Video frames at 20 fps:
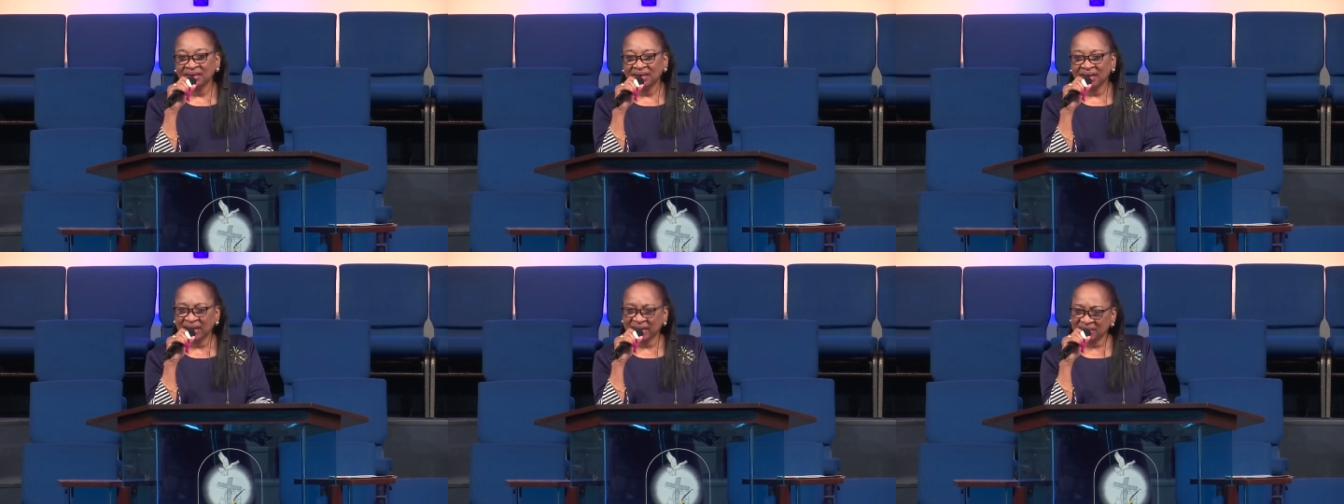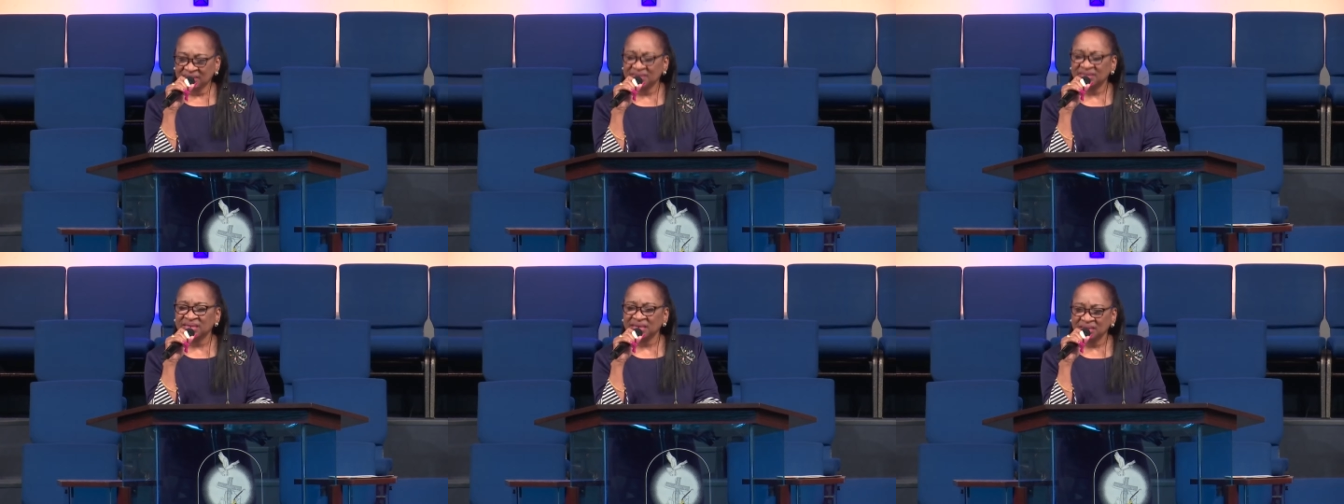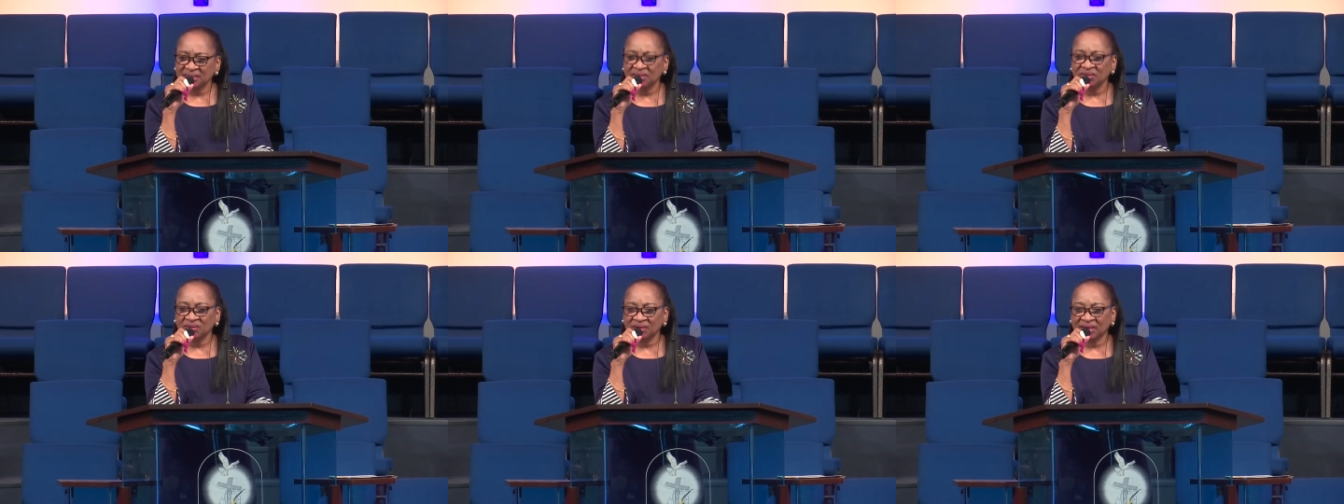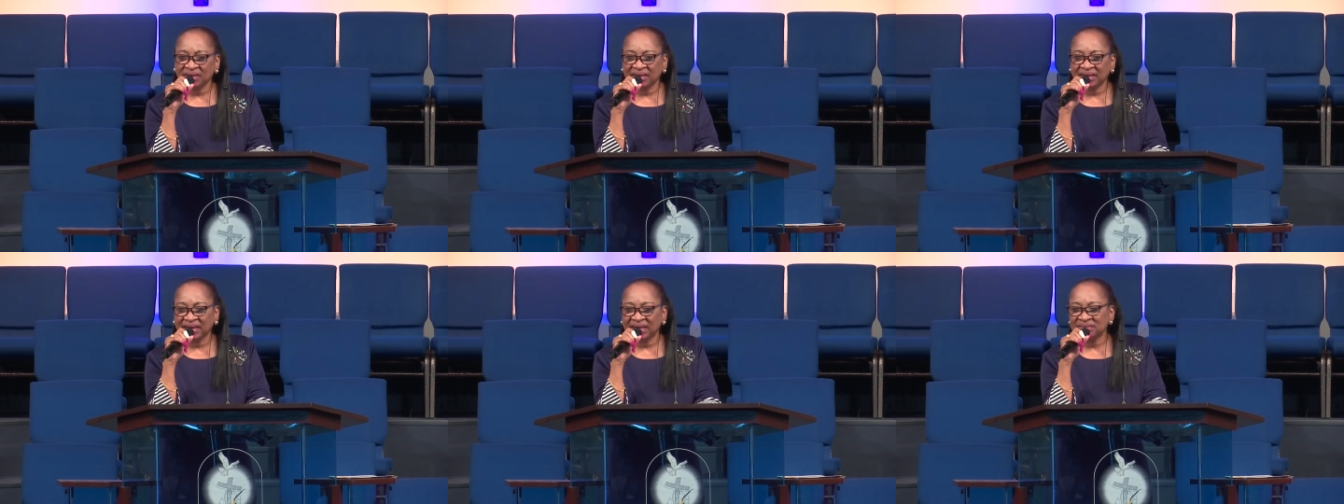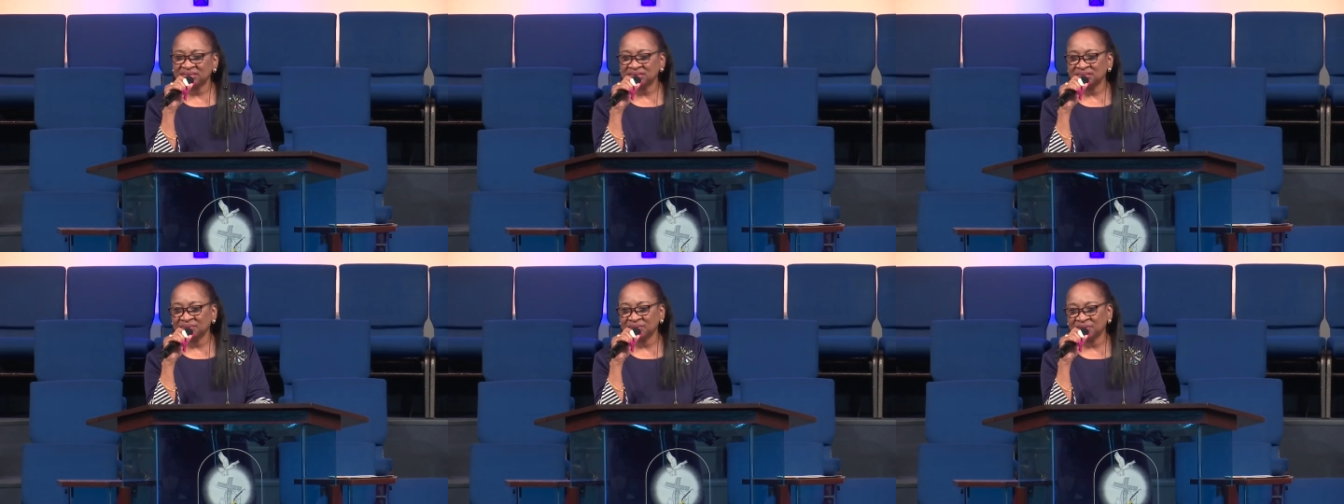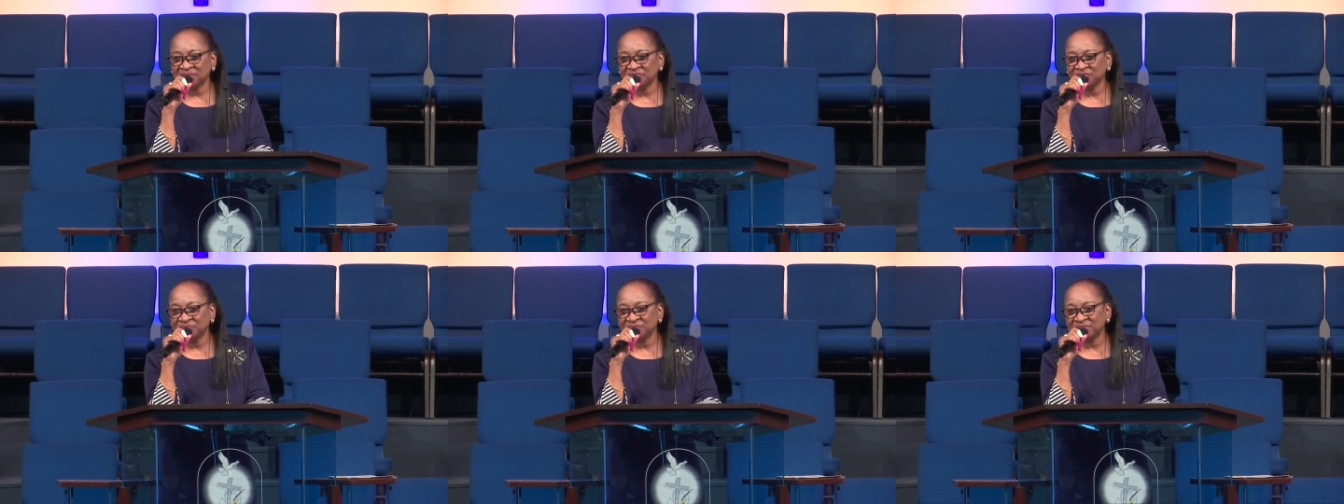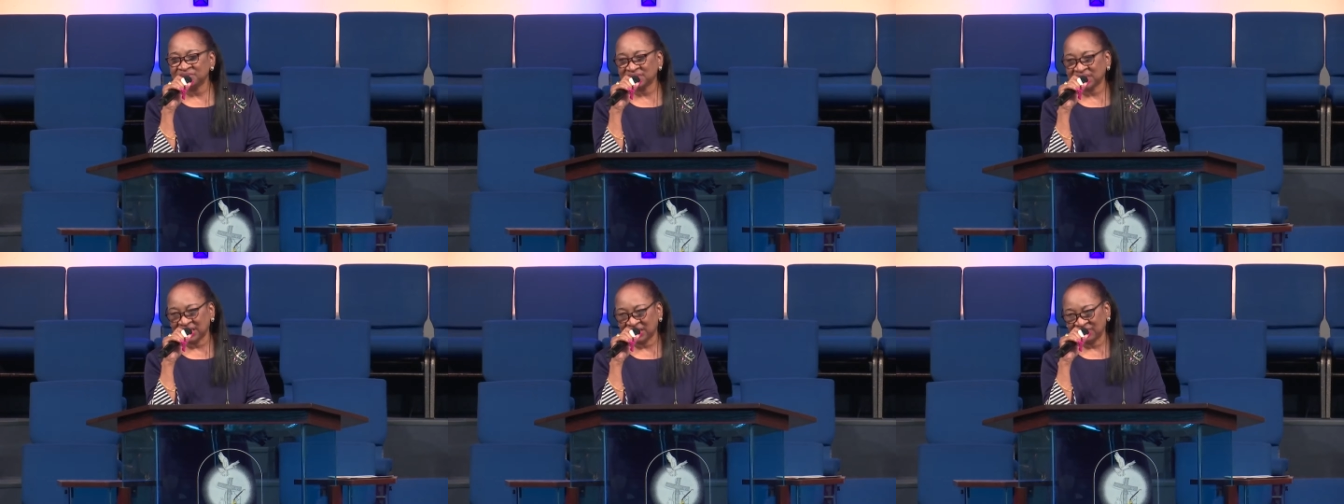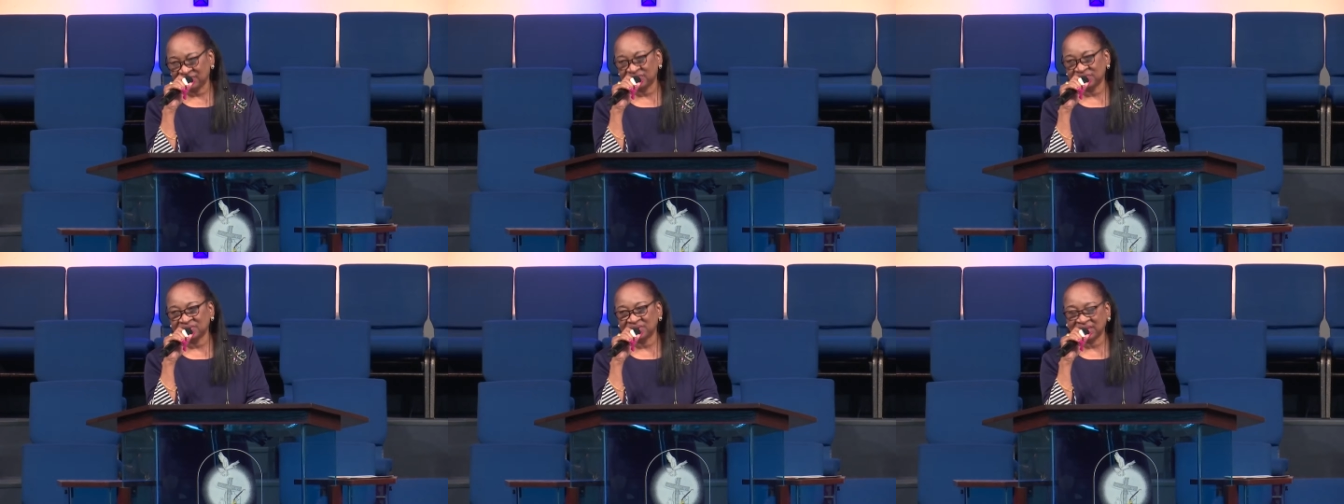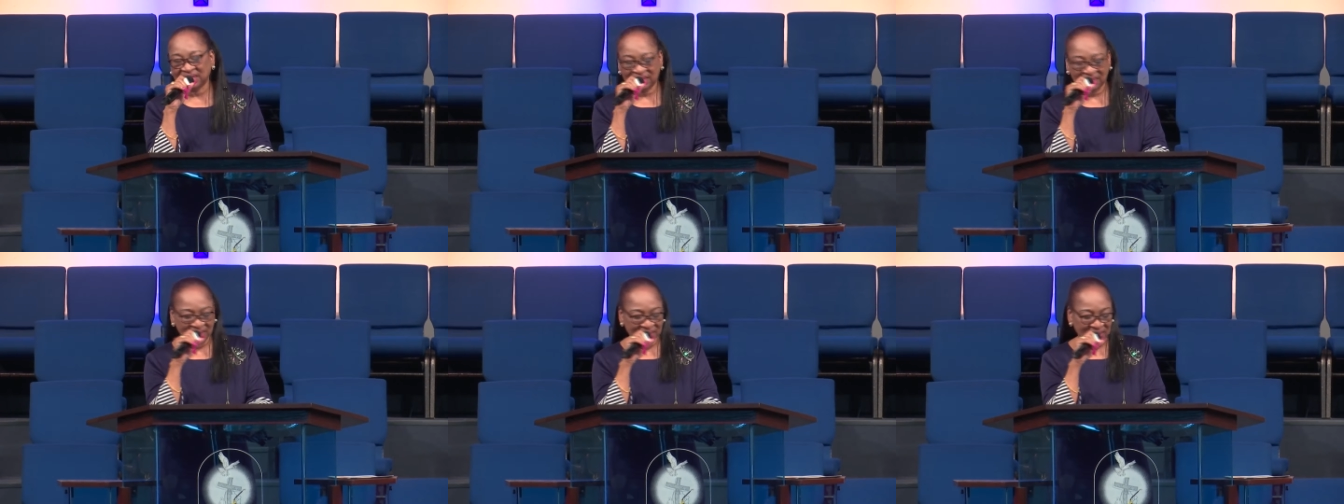I think you're going to get something from his life today.